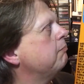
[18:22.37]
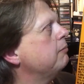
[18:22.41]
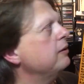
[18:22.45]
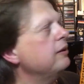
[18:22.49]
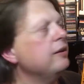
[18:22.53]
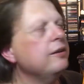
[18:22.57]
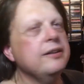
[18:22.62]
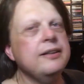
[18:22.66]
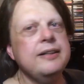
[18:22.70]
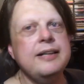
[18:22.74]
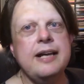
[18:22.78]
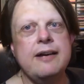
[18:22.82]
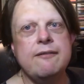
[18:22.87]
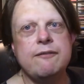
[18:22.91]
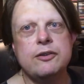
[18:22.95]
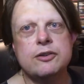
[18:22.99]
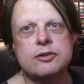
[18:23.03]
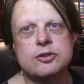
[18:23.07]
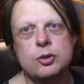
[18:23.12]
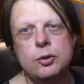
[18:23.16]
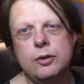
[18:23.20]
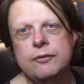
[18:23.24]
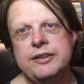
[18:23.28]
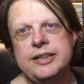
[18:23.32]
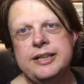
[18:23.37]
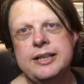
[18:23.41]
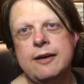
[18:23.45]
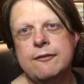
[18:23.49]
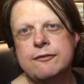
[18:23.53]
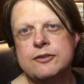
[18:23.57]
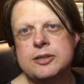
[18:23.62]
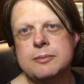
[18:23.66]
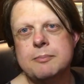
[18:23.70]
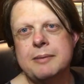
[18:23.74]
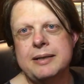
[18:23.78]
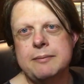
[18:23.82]
but never sort of
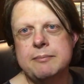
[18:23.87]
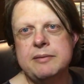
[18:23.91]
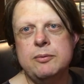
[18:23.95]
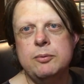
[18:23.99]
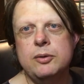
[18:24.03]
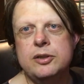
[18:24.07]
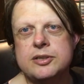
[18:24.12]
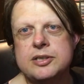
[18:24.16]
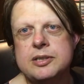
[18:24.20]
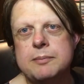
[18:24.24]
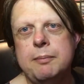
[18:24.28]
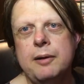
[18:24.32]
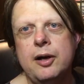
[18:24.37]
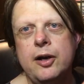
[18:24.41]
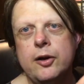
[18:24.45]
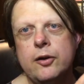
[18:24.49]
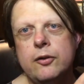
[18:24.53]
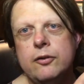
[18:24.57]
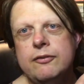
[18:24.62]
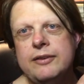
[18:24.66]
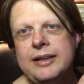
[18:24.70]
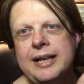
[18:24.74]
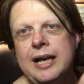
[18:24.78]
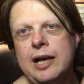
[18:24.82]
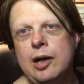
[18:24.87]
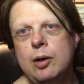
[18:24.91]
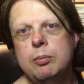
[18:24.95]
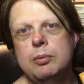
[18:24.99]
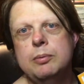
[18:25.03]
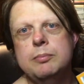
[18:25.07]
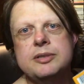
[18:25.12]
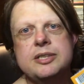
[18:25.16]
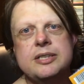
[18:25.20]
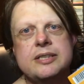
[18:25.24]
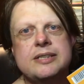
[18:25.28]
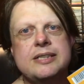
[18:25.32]
enough to make me want to buy all the
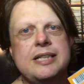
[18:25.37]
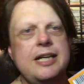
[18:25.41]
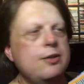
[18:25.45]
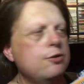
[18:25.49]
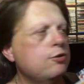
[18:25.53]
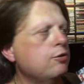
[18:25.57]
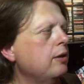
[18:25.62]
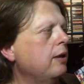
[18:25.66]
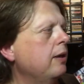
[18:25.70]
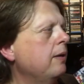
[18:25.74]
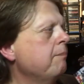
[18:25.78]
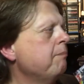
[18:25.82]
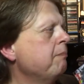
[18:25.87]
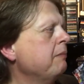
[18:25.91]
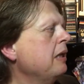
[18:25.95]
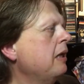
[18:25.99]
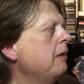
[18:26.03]
albums, etc.